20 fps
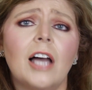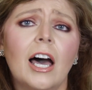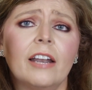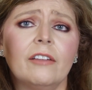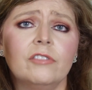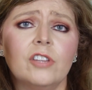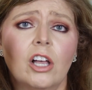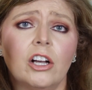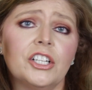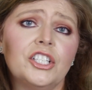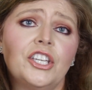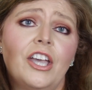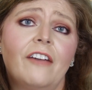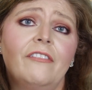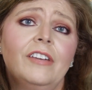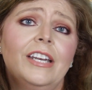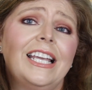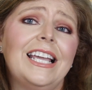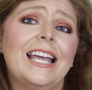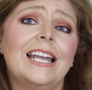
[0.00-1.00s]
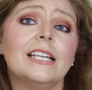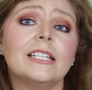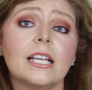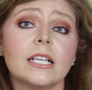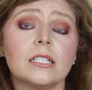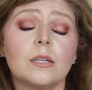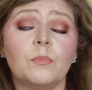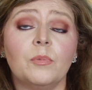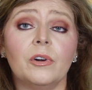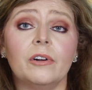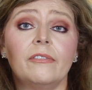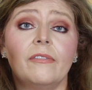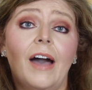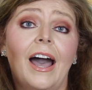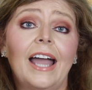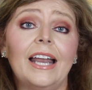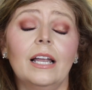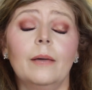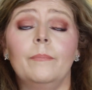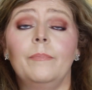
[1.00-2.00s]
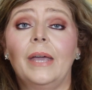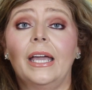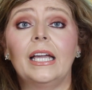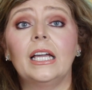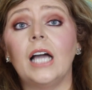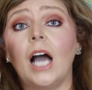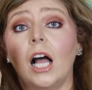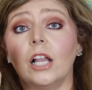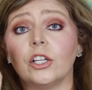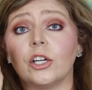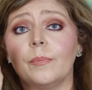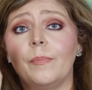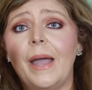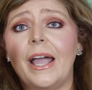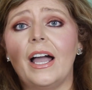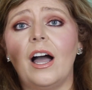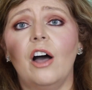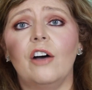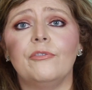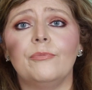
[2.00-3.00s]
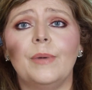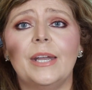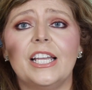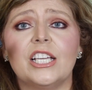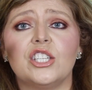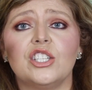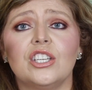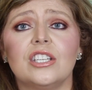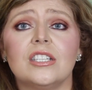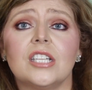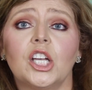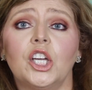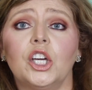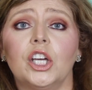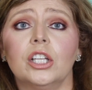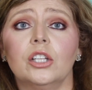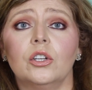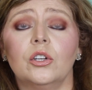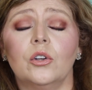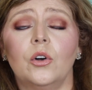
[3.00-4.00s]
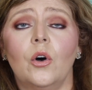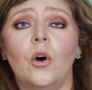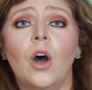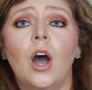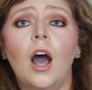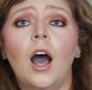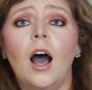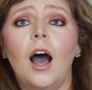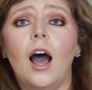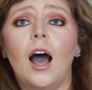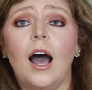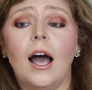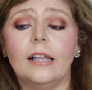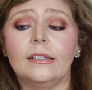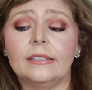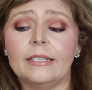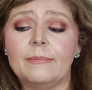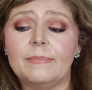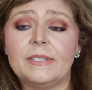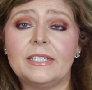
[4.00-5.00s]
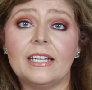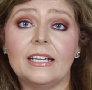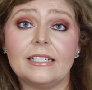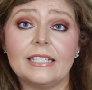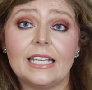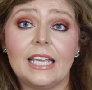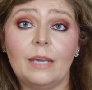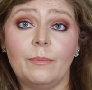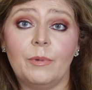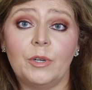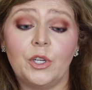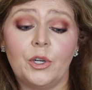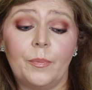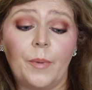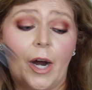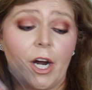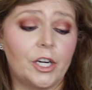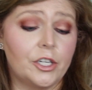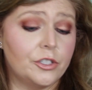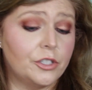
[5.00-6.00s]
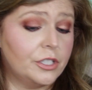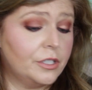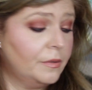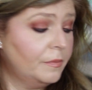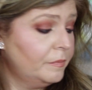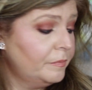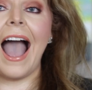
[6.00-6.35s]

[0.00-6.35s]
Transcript: lot of longevity, and it doesn't provide a big color payoff, but it's just a good little lipstick to keep in your purse.